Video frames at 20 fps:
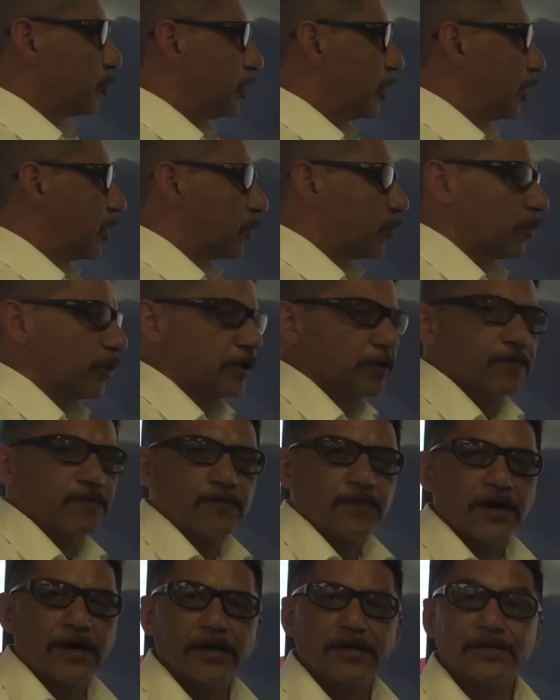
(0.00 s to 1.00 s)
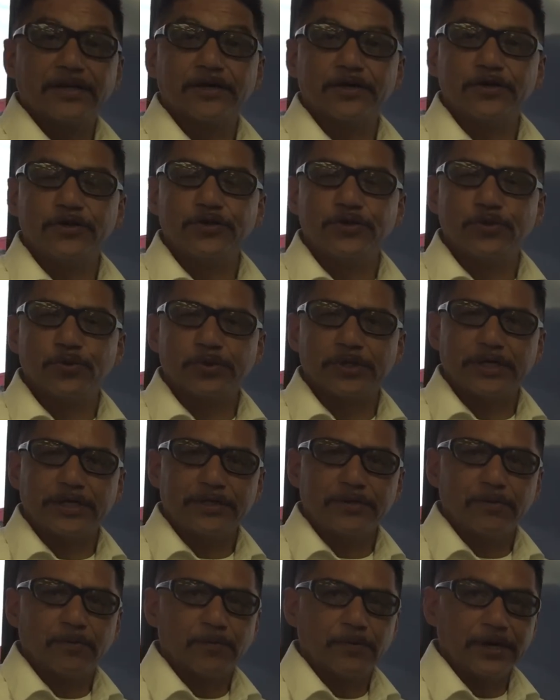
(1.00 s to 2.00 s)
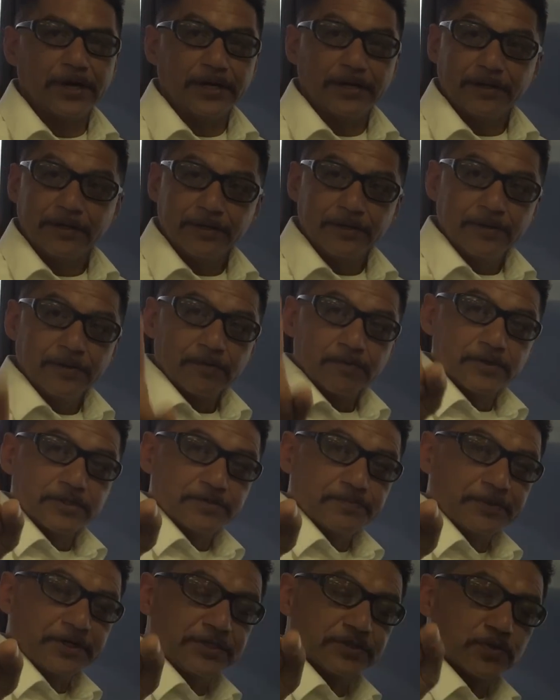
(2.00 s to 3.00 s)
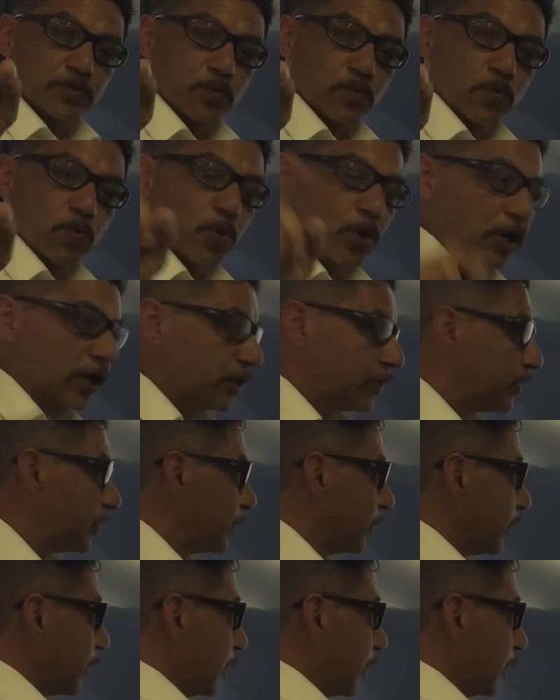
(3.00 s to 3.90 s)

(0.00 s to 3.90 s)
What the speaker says: we are going to find the unit rate, which means one